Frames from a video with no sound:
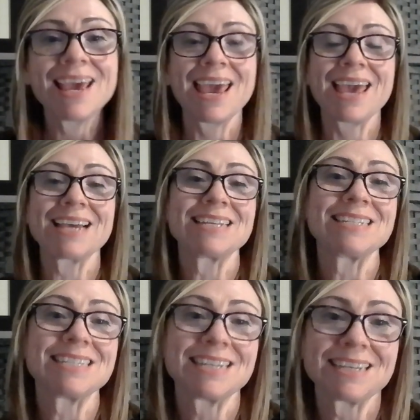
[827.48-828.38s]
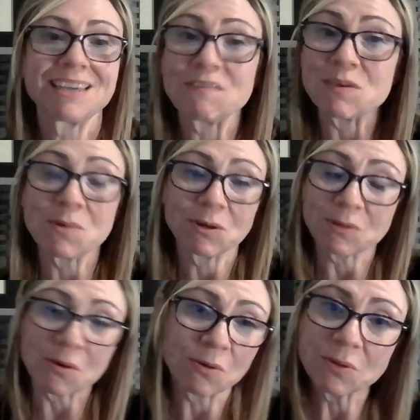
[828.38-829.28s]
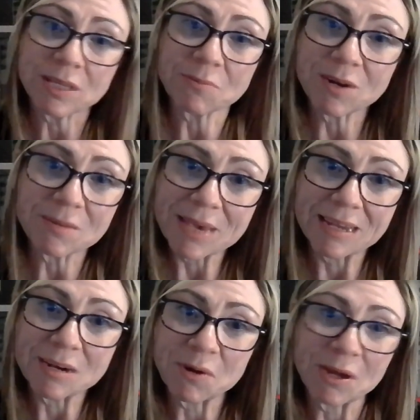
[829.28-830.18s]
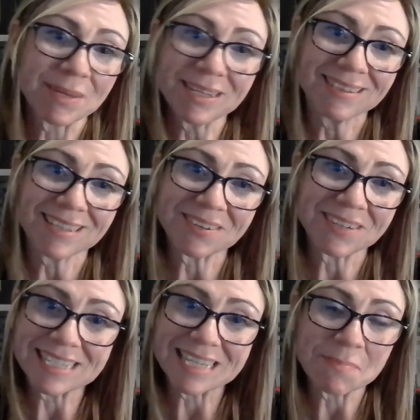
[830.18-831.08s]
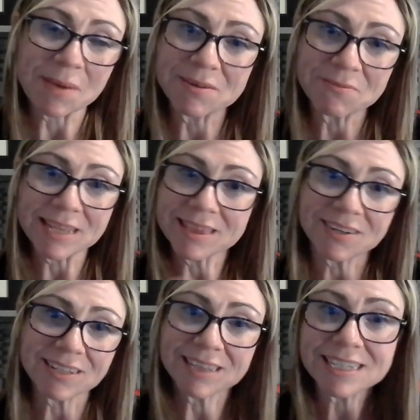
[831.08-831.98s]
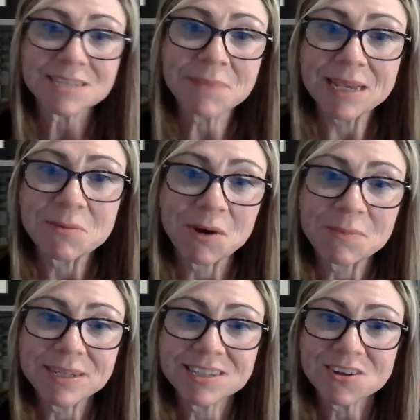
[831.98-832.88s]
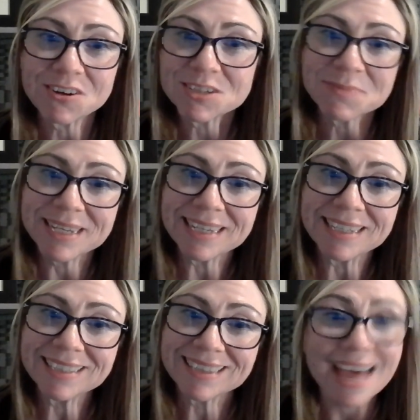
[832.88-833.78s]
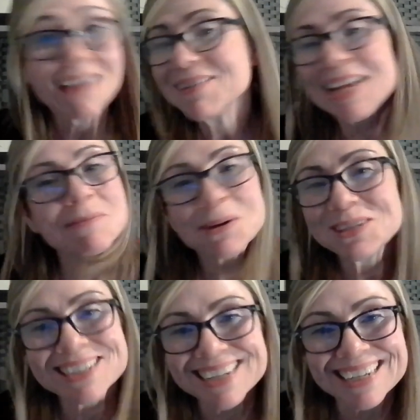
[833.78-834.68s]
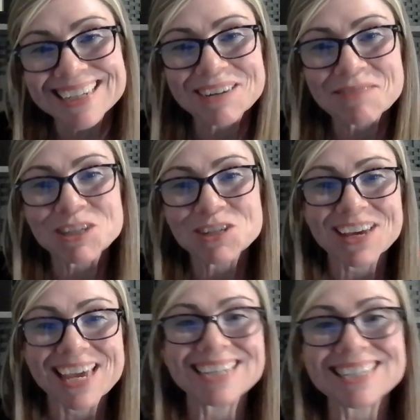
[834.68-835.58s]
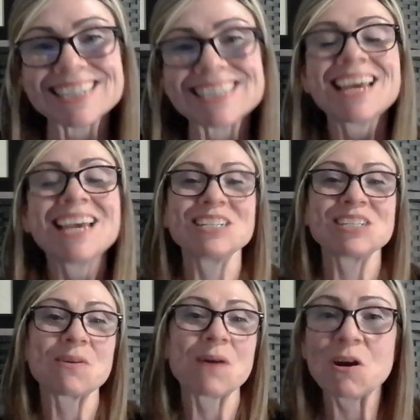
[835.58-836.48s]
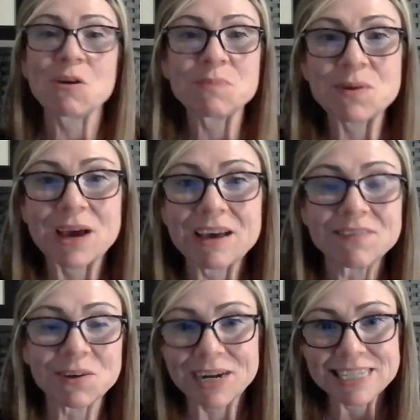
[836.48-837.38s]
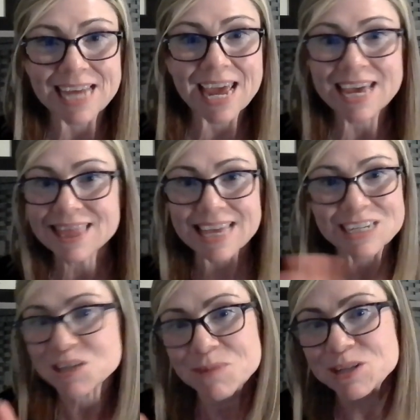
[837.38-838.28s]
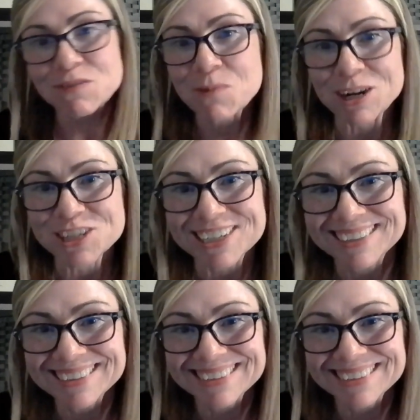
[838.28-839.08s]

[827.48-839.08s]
And if you are local and want to make an appointment, there is a button right there to click to make an appointment to talk to me live and in person here in Wichita, Kansas. So I hope you have a great day. Thanks so much for watching.